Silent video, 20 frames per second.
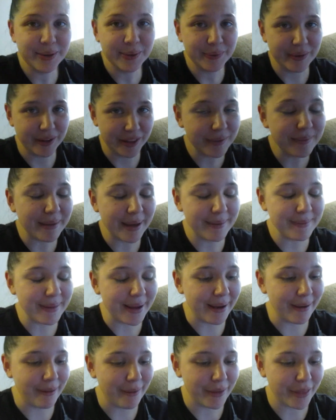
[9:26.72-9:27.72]
with my
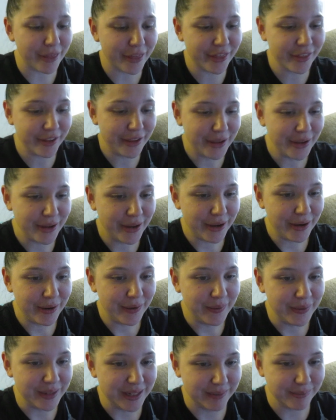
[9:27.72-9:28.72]
mouth
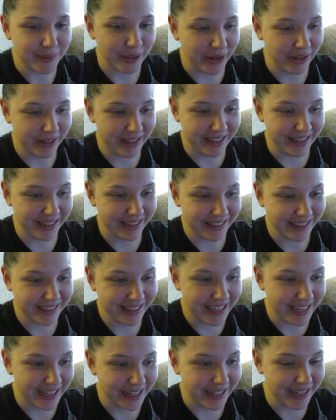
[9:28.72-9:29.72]
when I'm talking,
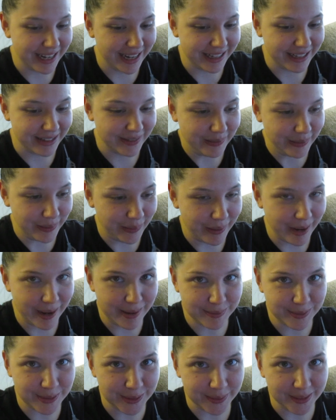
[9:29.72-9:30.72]
and I don't know why
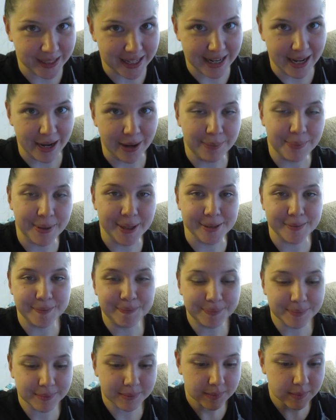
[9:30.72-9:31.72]
I'm doing it now, but
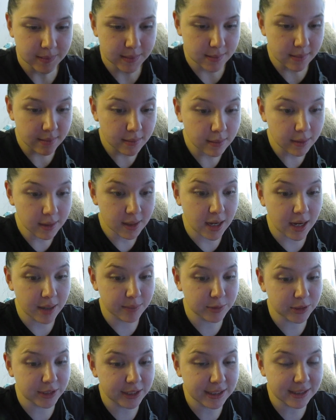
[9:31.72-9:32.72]

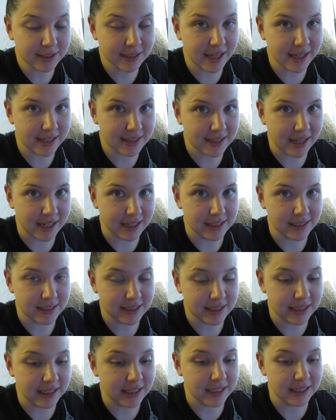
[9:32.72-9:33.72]
I'm really excited
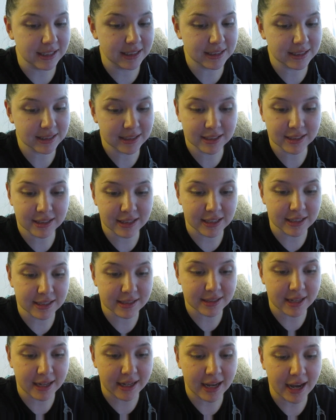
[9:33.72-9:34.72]
to eat
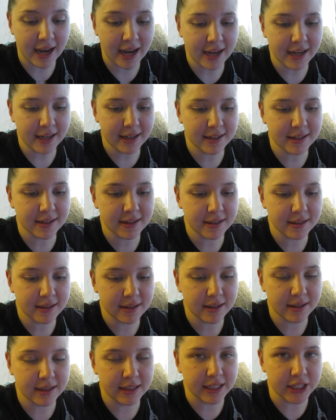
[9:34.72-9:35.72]
this. I had
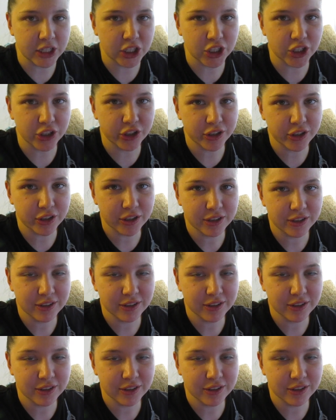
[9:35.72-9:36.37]
an ear,